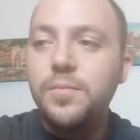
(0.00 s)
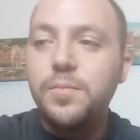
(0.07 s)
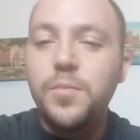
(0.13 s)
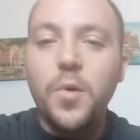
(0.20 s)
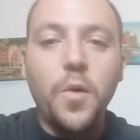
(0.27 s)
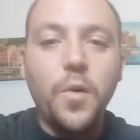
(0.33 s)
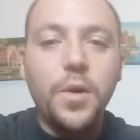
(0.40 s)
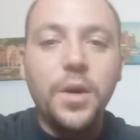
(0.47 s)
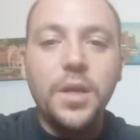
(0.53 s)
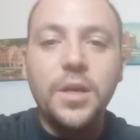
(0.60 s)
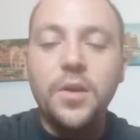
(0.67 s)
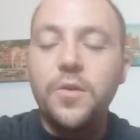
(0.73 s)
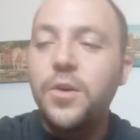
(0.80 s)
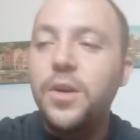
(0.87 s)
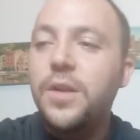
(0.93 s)

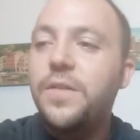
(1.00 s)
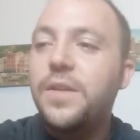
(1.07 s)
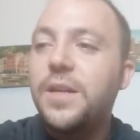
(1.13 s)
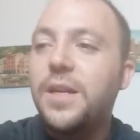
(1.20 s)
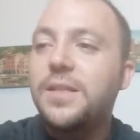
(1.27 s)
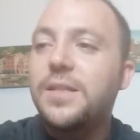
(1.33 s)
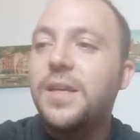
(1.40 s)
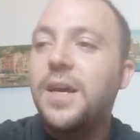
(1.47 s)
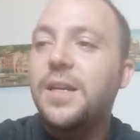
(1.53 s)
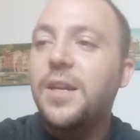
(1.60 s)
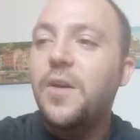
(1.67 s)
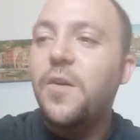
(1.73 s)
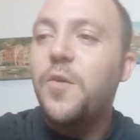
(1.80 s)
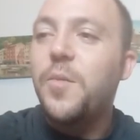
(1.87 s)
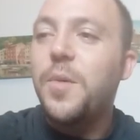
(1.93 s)
boring or anything like that.
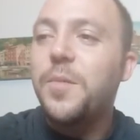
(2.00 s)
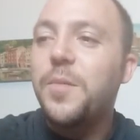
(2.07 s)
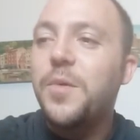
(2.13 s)
I hope